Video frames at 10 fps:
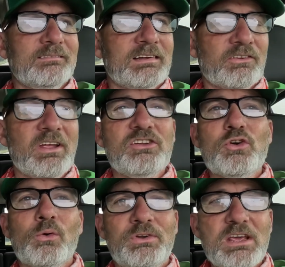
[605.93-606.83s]
because then
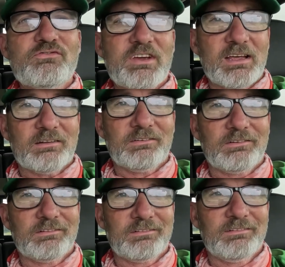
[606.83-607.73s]
you're on
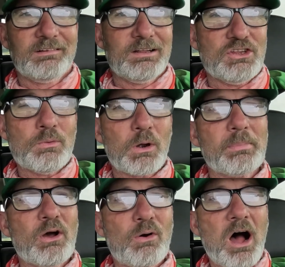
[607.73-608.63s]
defense. You want to
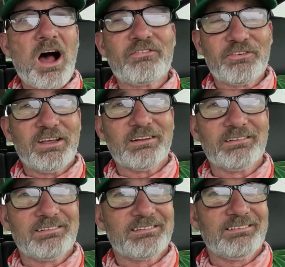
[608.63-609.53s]
be on
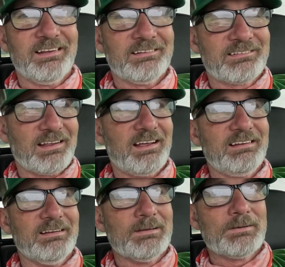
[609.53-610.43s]
offense and
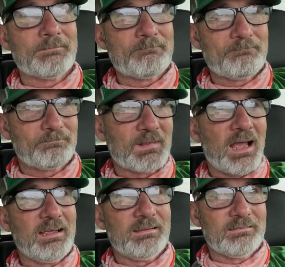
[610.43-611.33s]
say,
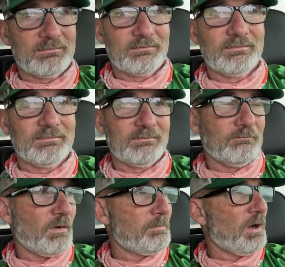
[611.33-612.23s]
hey,
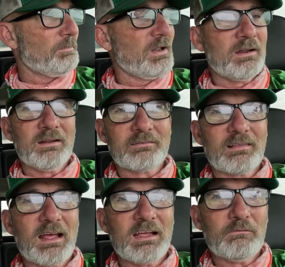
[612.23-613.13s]
we bumped into this
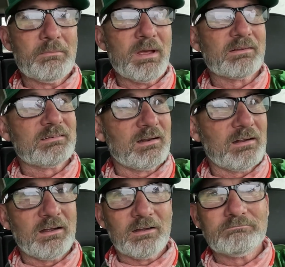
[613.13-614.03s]
thing, we messed it
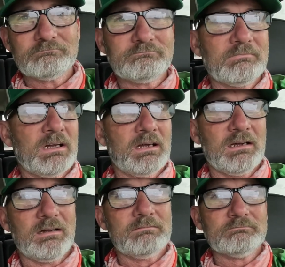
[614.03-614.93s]
up,
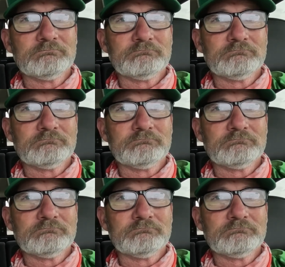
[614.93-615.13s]
uh,